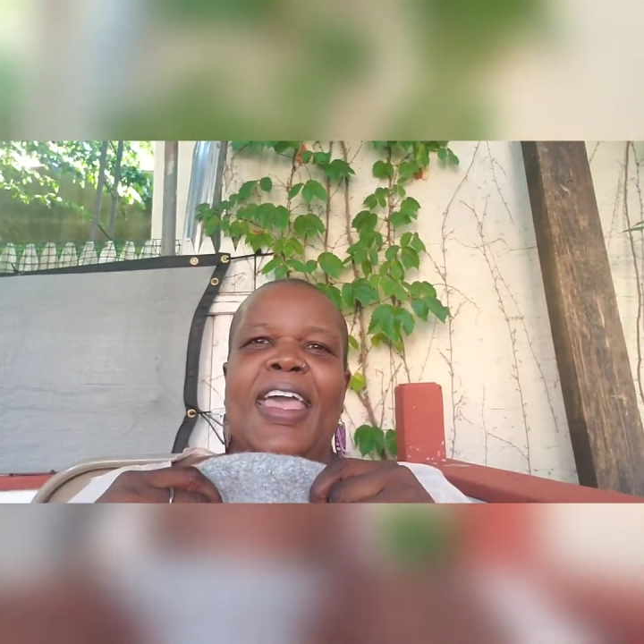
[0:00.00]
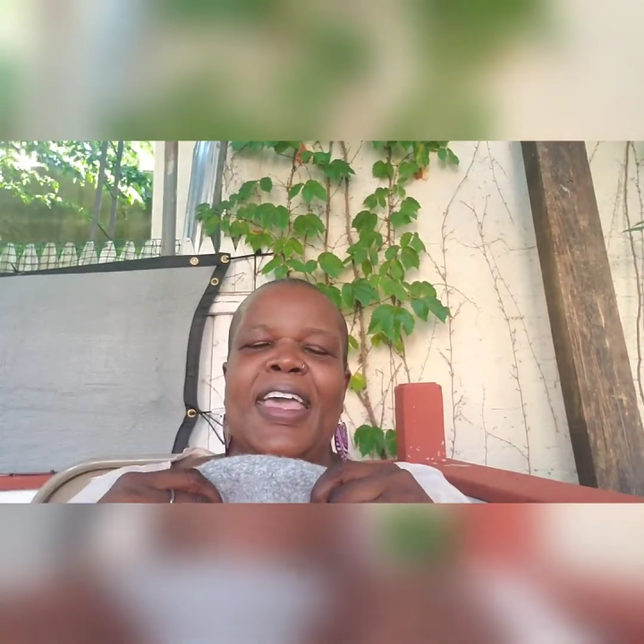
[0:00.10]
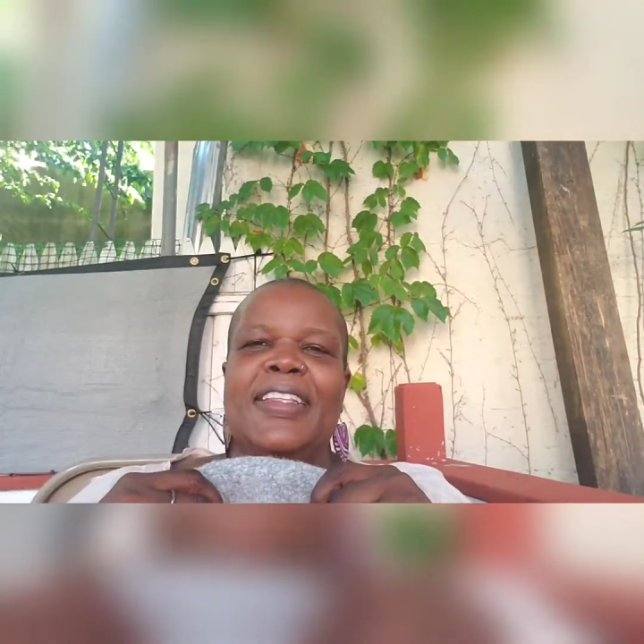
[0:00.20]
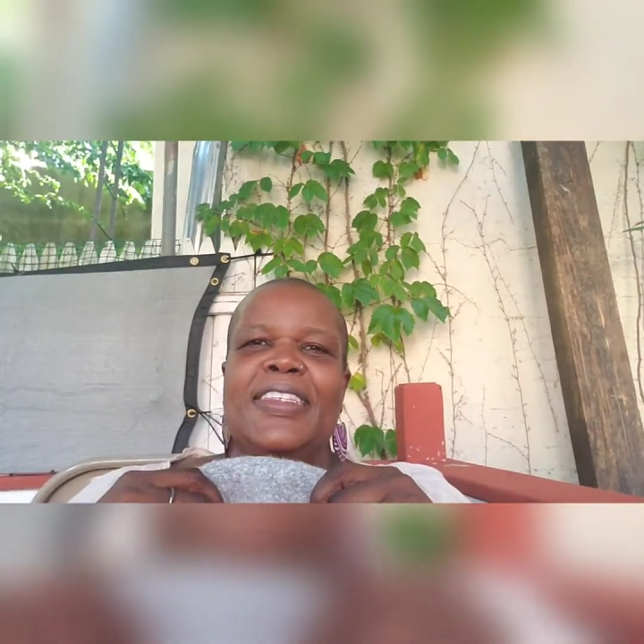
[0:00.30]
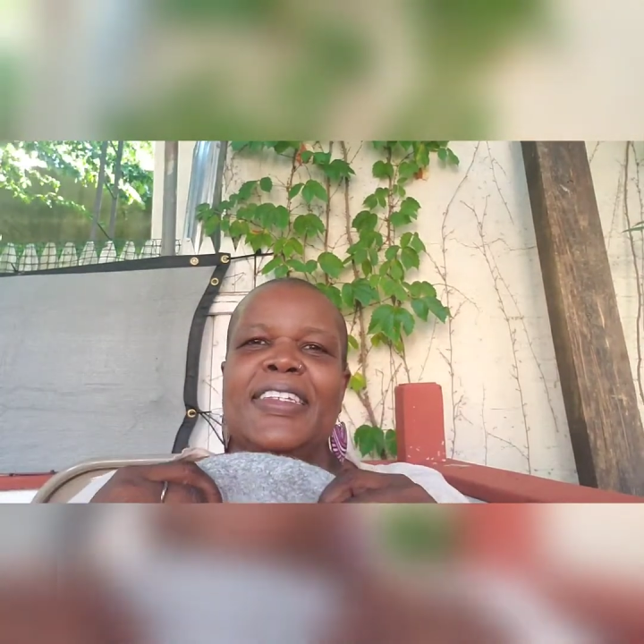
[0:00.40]

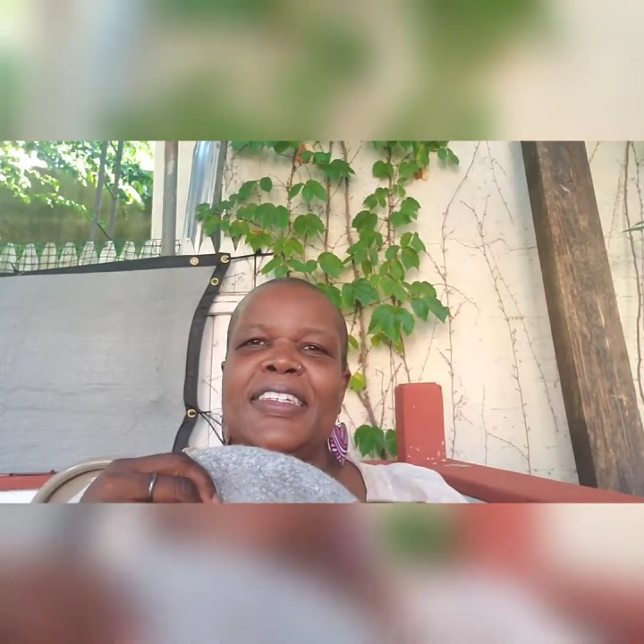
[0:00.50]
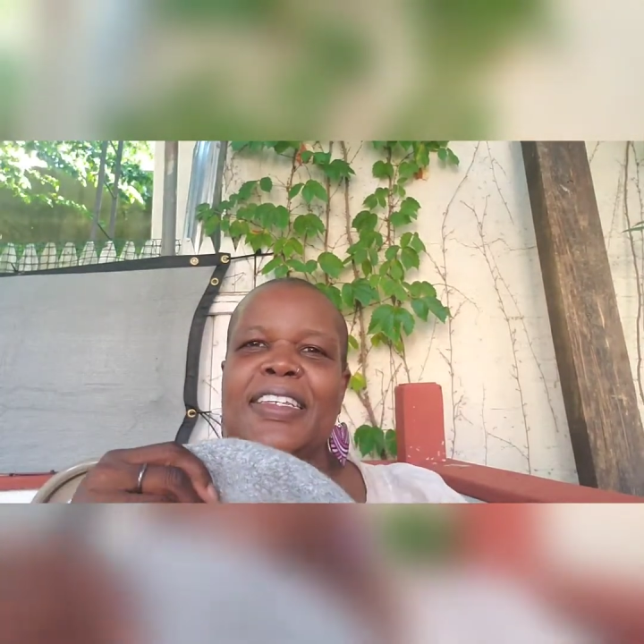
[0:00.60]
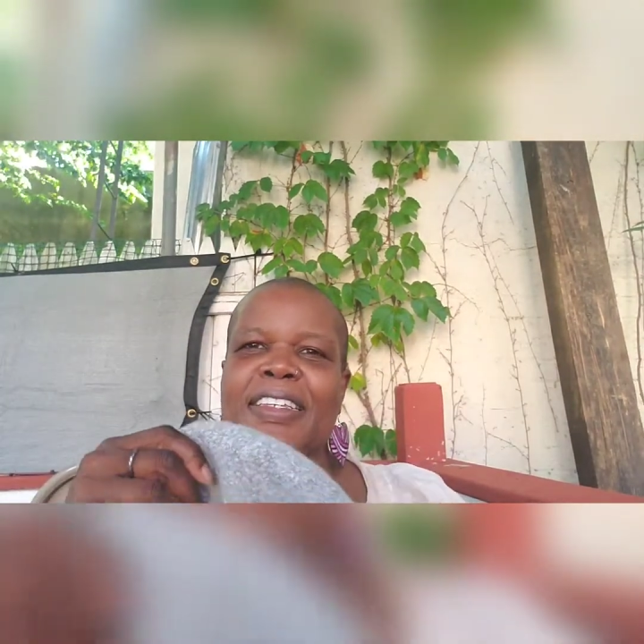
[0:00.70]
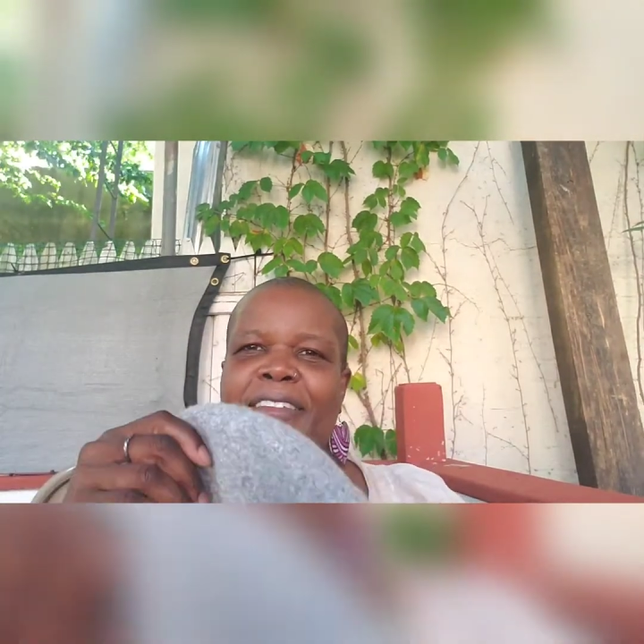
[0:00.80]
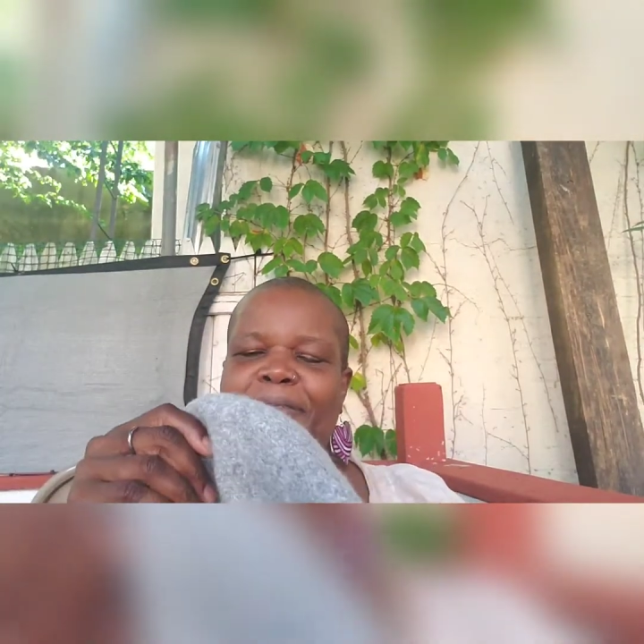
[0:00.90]
It
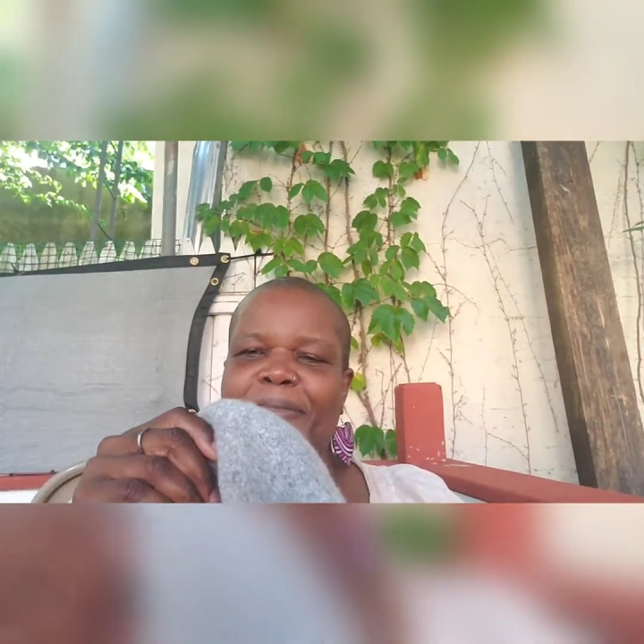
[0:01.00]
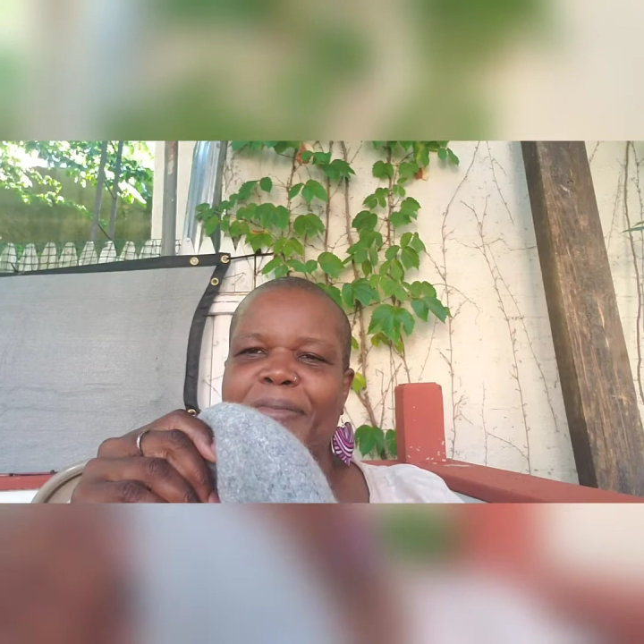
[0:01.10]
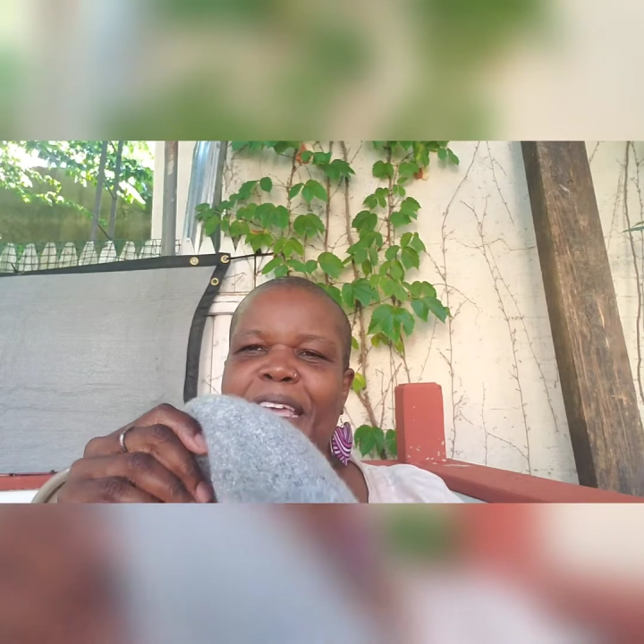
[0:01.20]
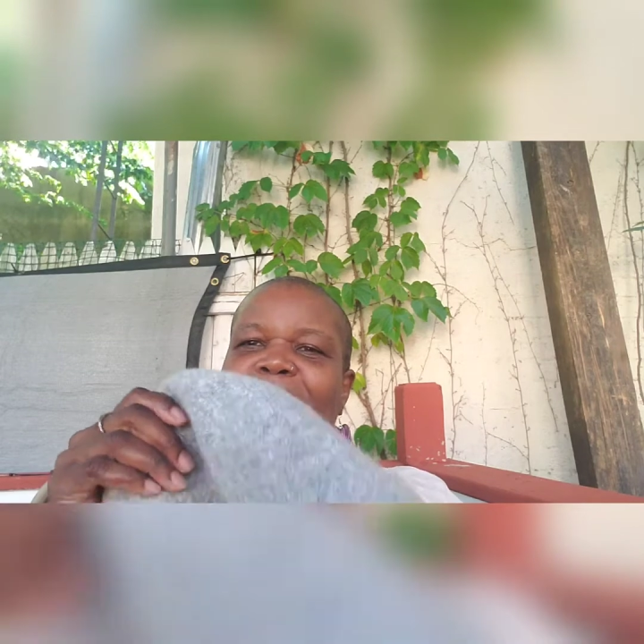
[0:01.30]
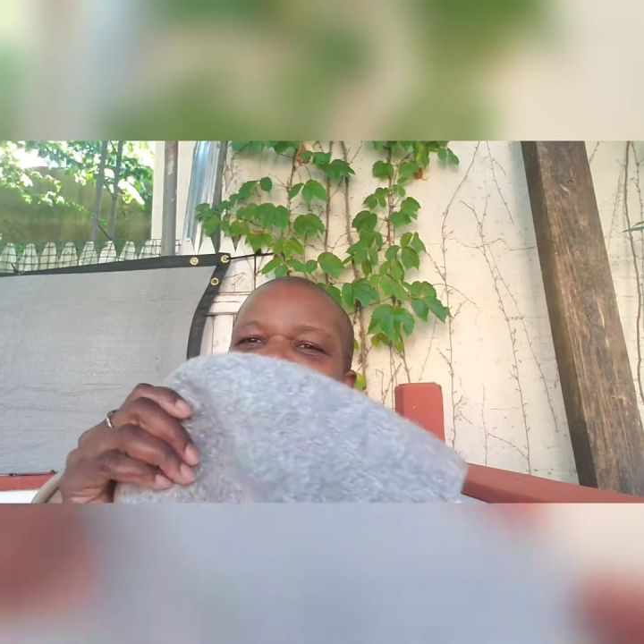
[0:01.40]
didn't,
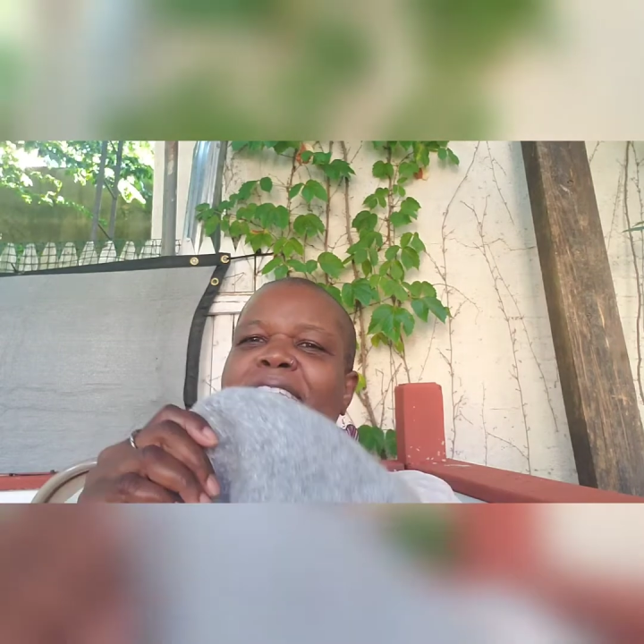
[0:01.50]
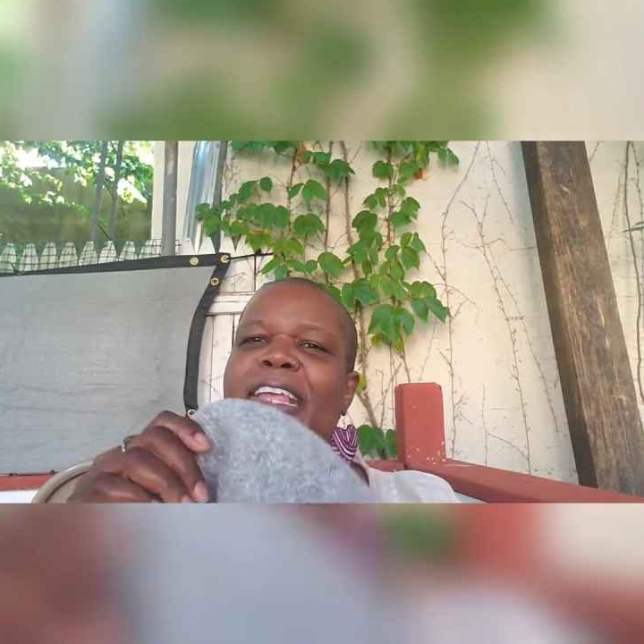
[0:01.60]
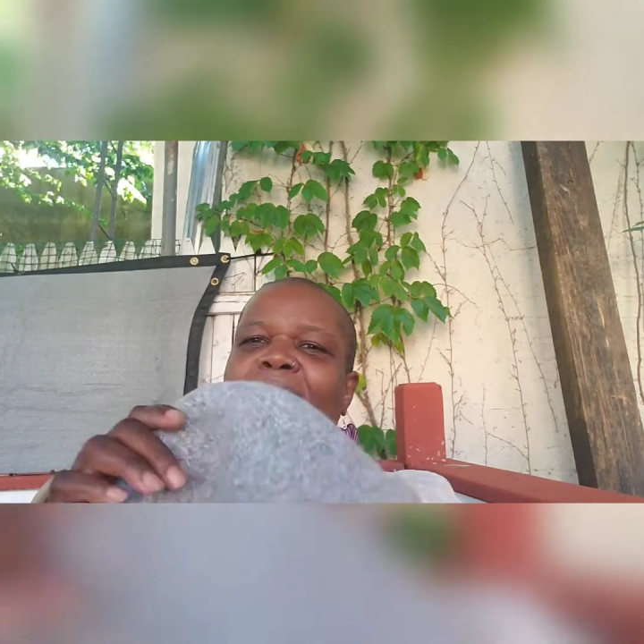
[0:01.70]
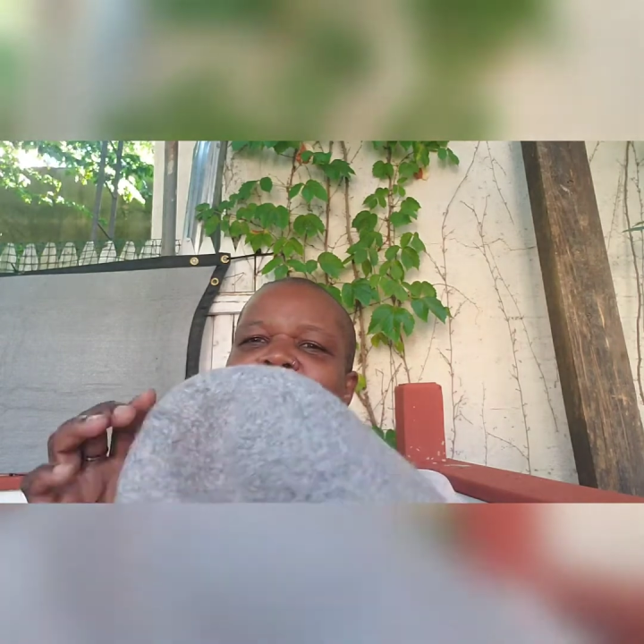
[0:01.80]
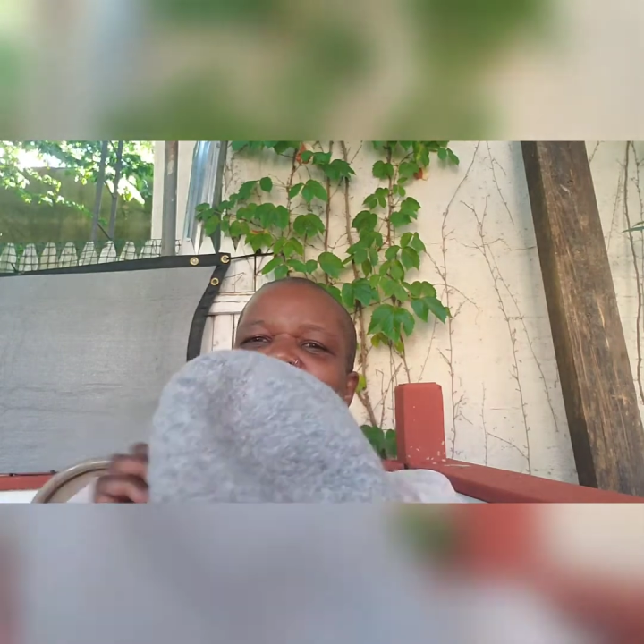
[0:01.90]
it didn't
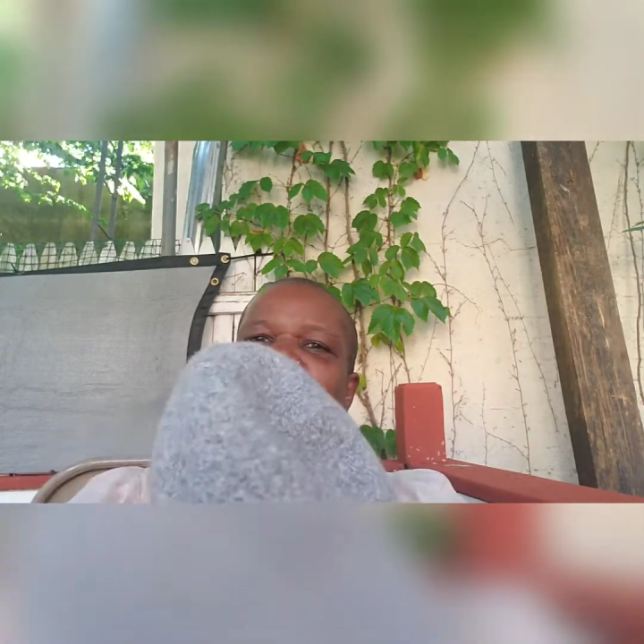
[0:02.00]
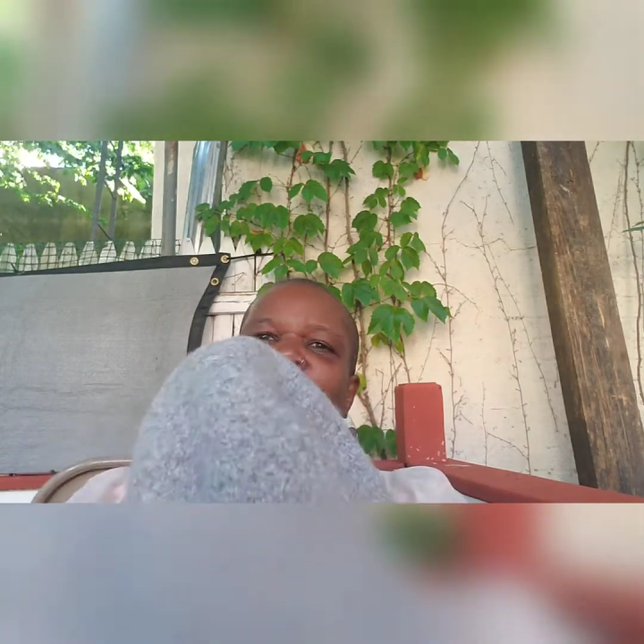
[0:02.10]
have the